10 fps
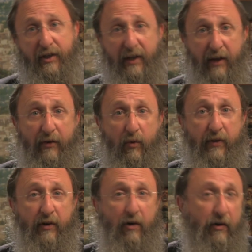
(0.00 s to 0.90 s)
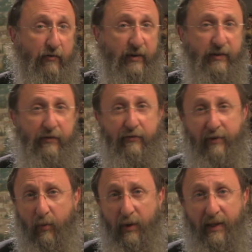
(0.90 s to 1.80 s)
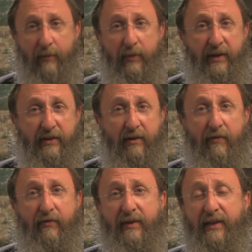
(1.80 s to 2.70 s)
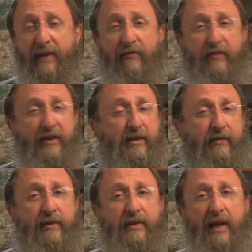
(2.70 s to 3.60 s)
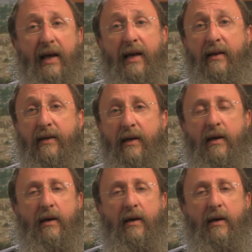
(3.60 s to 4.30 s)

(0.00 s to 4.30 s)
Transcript: together with their offerings of free will and peace offerings and festivals and